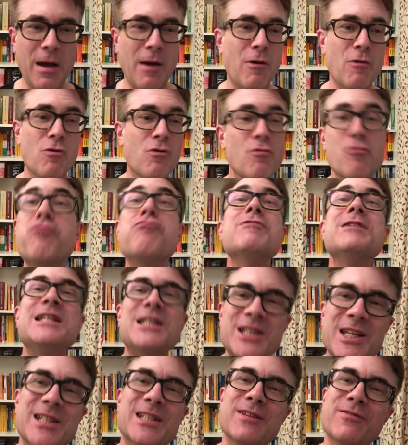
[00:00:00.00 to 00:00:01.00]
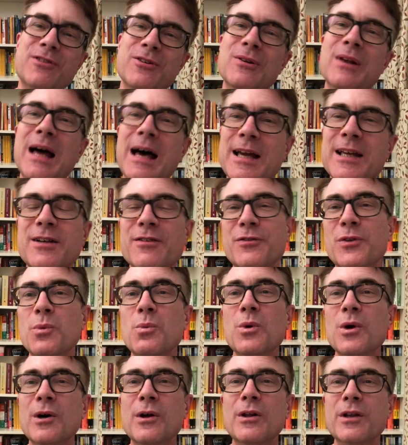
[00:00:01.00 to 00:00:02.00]
reaches, if you like, of the
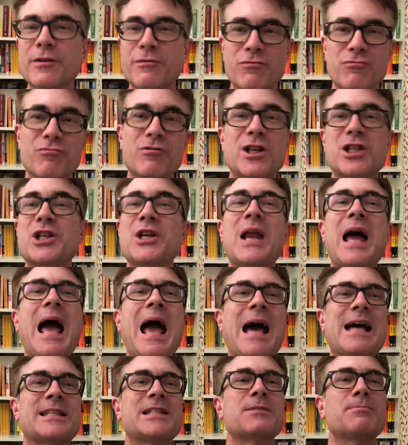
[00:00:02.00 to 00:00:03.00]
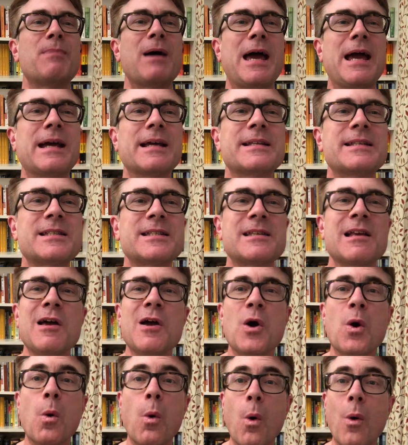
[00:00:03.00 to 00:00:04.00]
world of Russian aspects
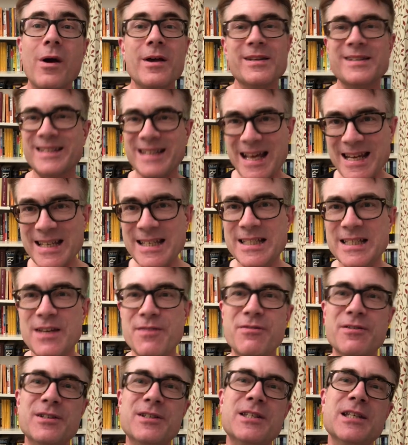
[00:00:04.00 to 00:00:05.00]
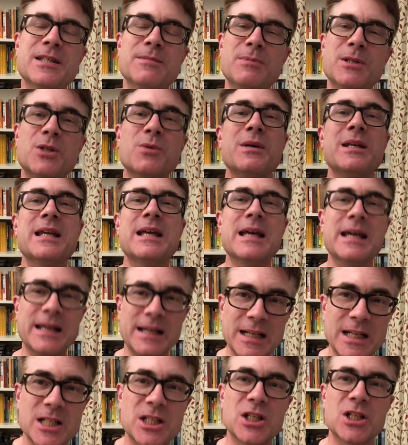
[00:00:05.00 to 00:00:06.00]
or tense differences between
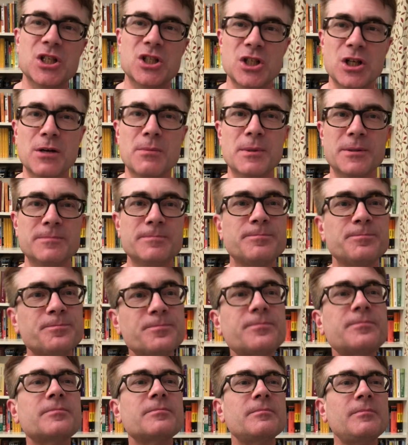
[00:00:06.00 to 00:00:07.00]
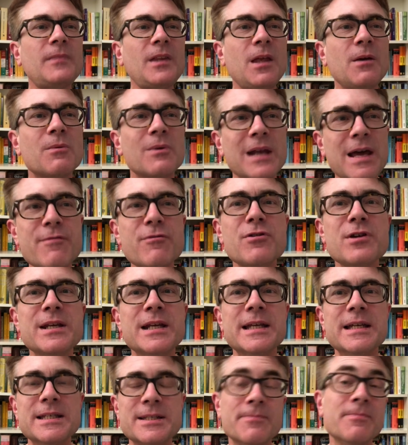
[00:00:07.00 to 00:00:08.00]
English and German? Whatever it
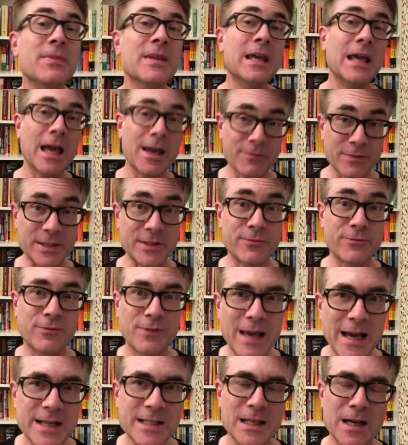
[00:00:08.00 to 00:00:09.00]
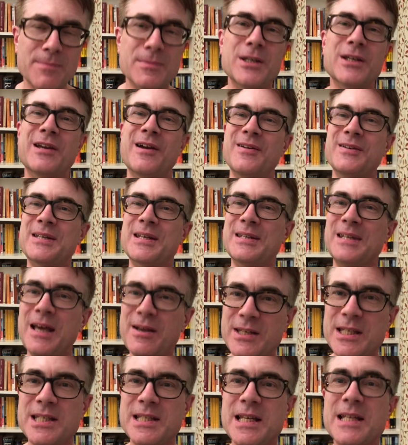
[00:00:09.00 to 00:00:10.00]
is, if it's flagged up, you're going to
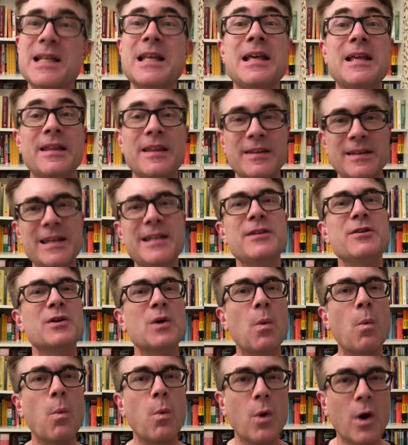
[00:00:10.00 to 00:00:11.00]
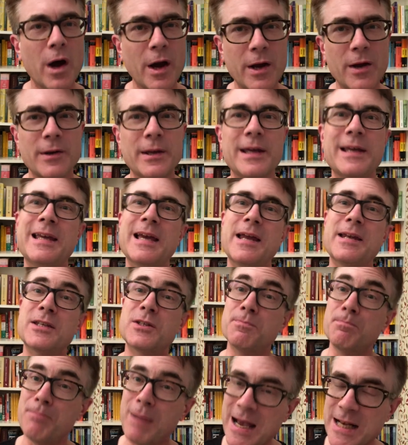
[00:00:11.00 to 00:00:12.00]
notice it, and then you can work on it, get
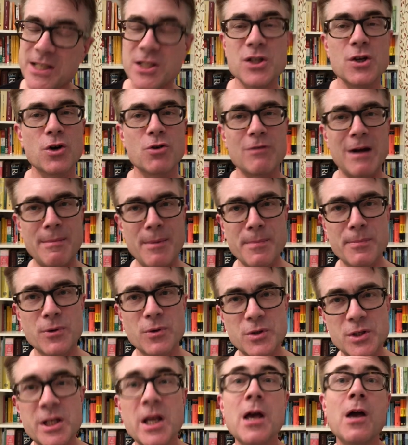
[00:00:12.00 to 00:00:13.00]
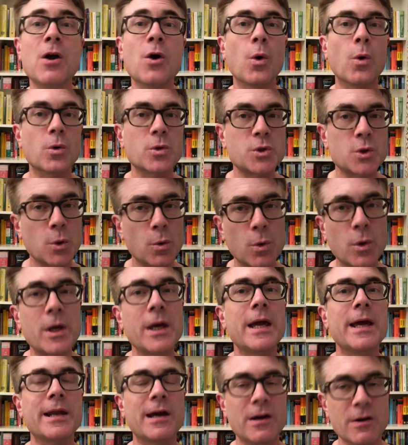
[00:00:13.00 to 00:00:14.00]
back to your grammar books, or talk
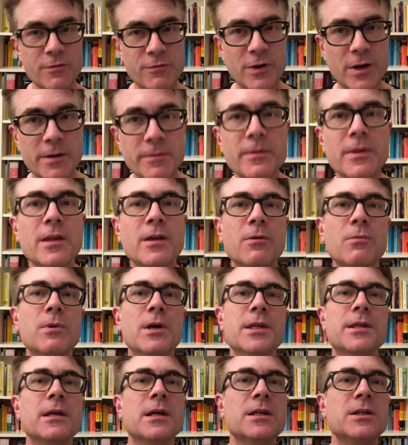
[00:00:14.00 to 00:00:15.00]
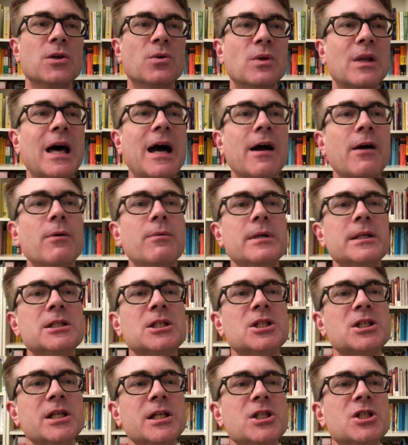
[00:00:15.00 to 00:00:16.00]
it over with your
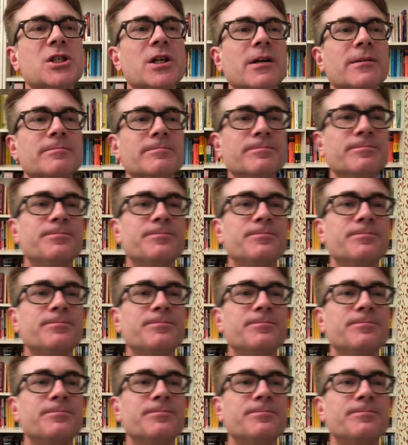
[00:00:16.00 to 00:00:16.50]
language teacher.